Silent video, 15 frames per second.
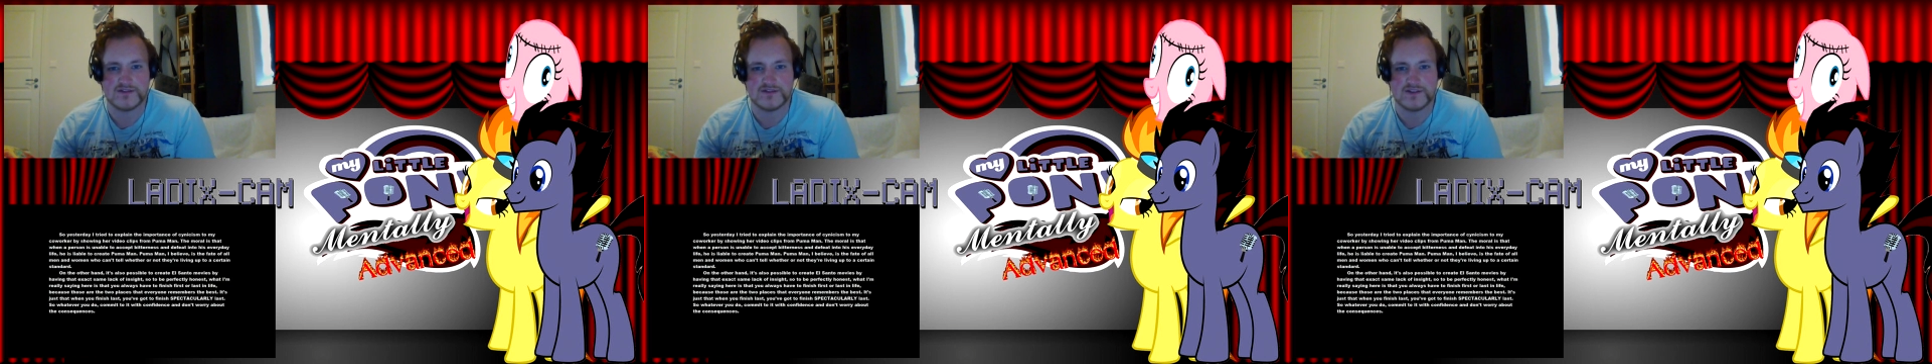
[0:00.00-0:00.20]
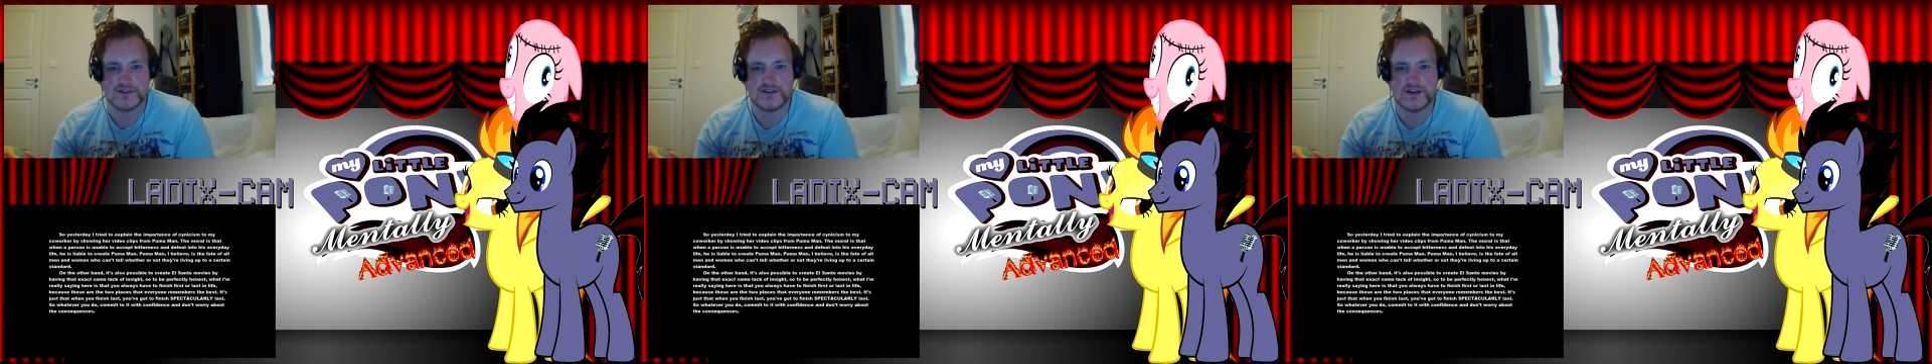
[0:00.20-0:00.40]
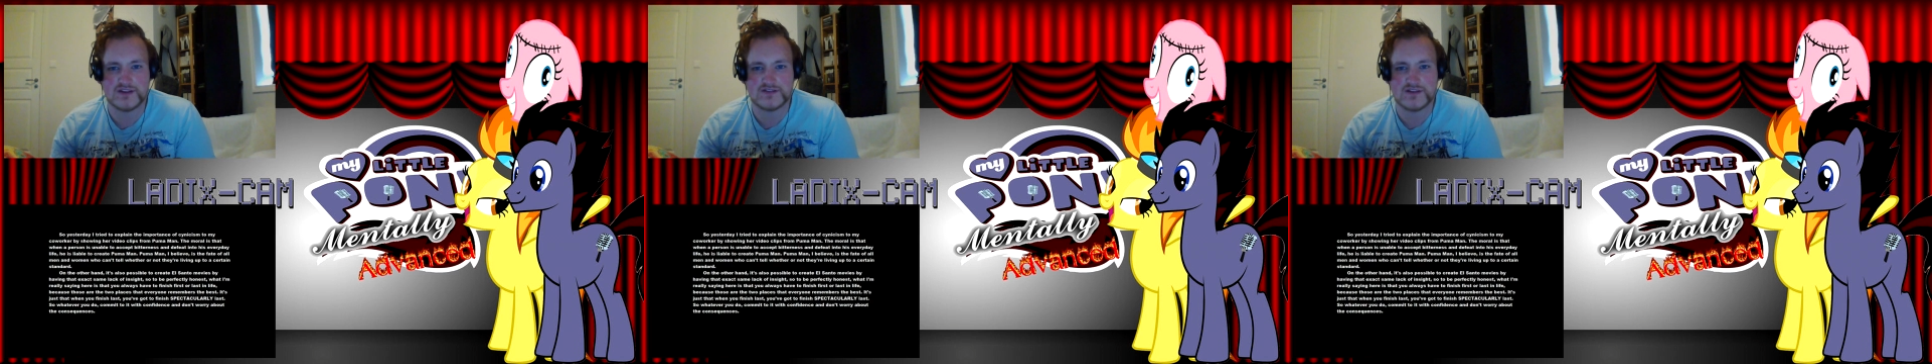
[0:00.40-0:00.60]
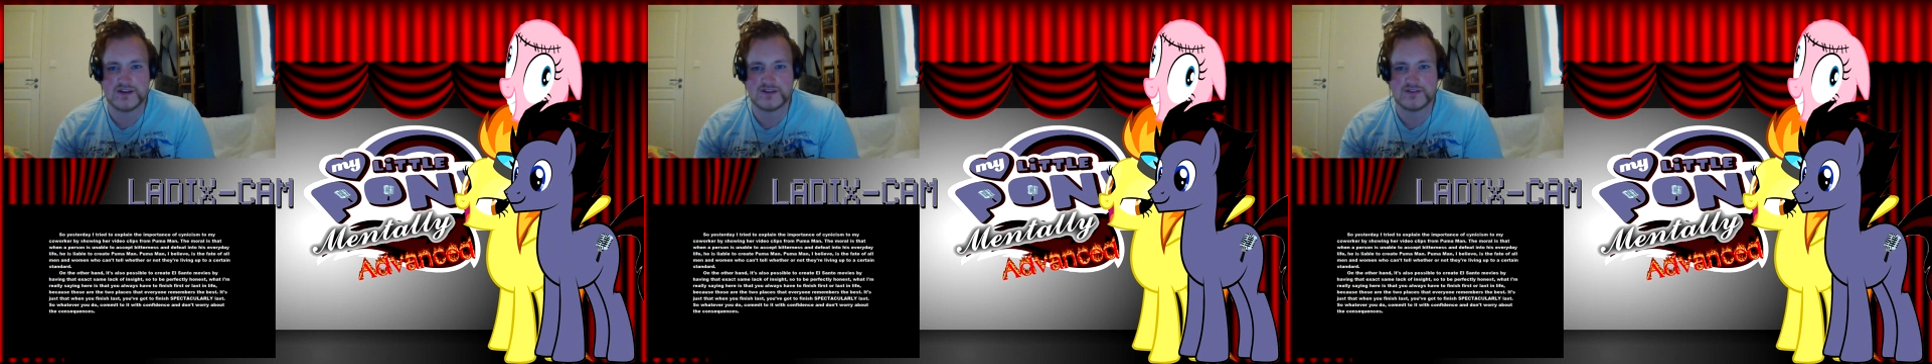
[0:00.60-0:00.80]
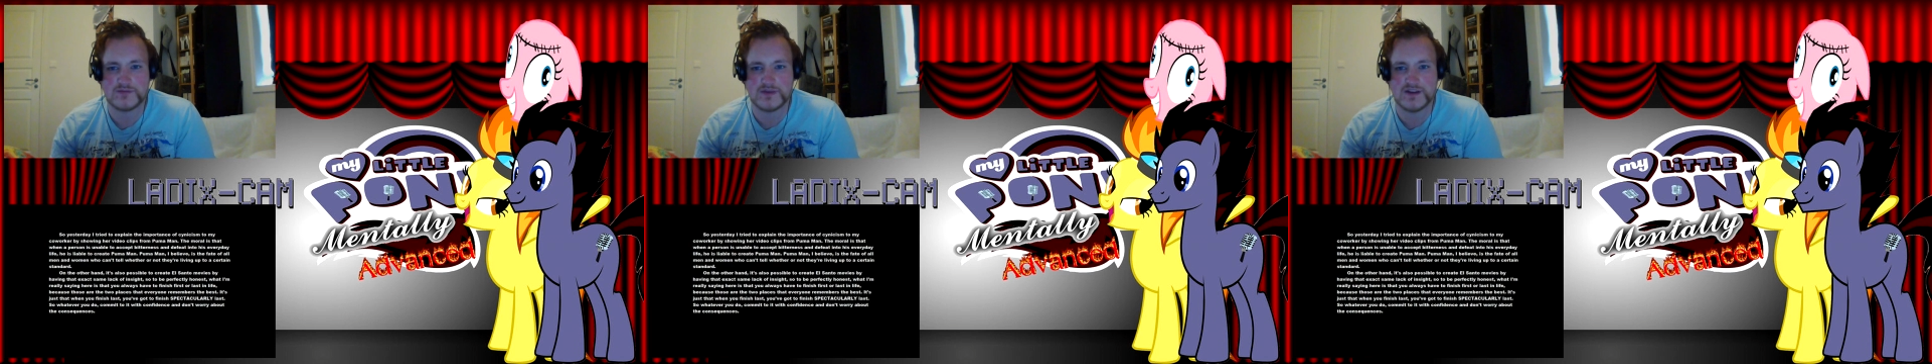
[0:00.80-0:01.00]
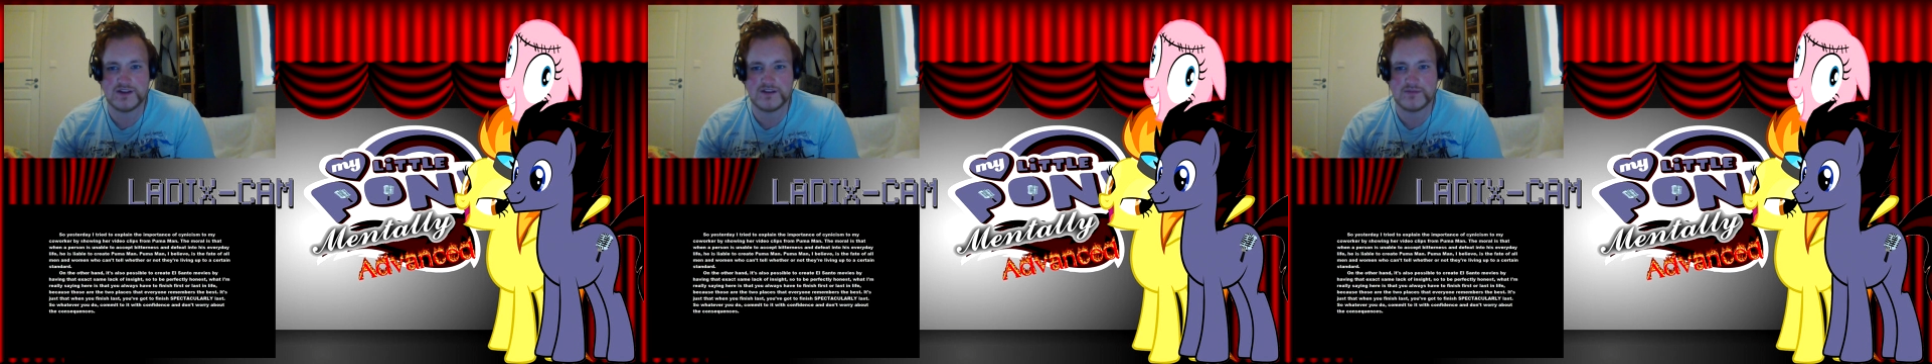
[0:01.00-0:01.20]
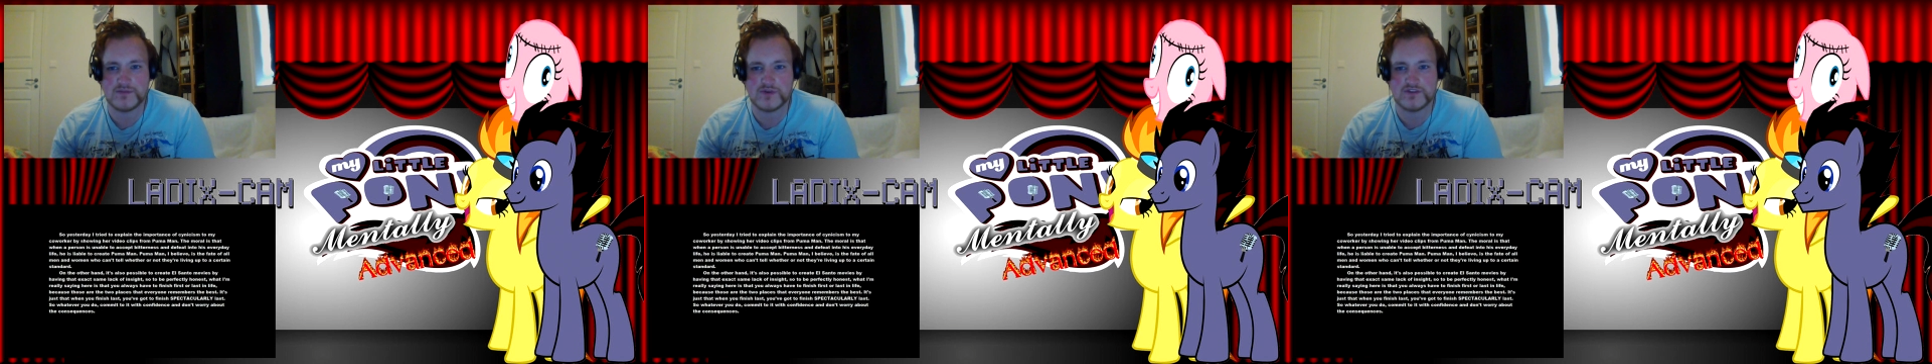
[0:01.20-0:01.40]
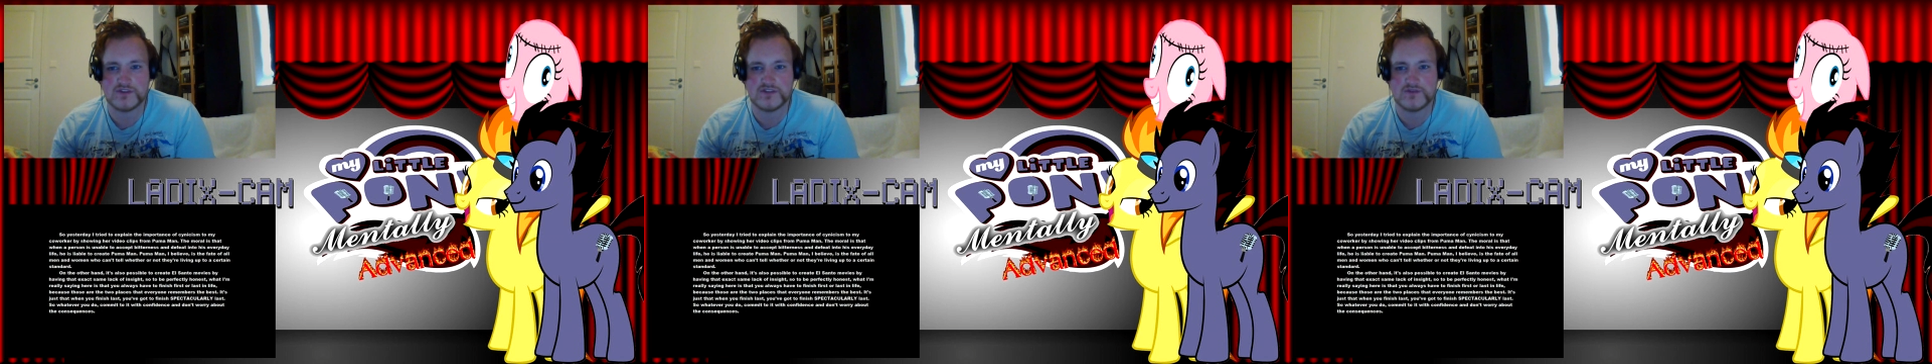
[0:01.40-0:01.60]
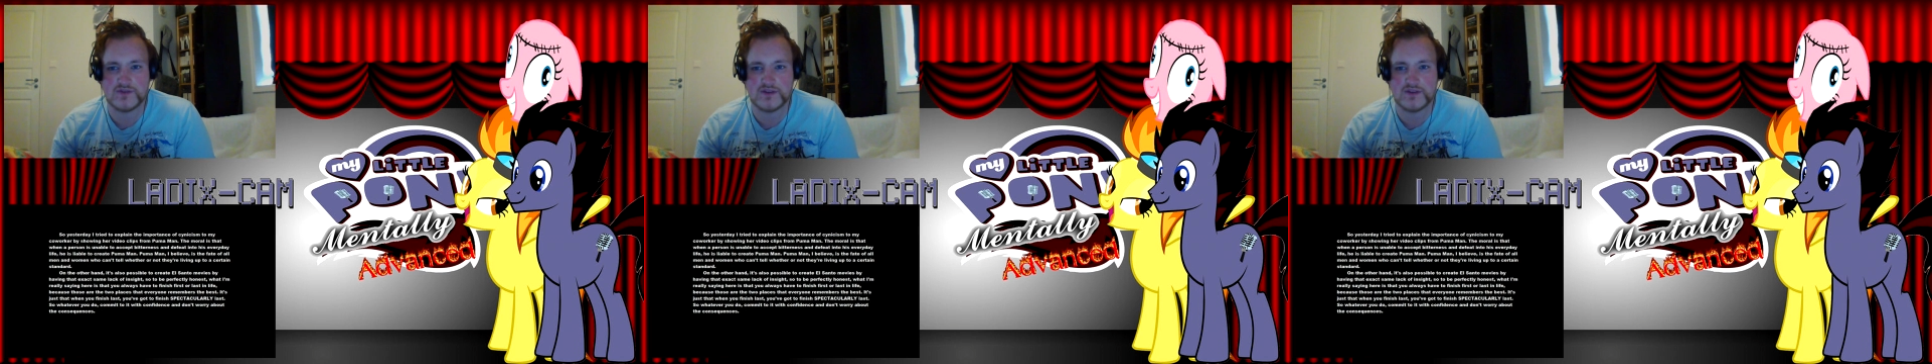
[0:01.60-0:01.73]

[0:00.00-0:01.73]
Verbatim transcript: so yesterday I tried to explain the importance of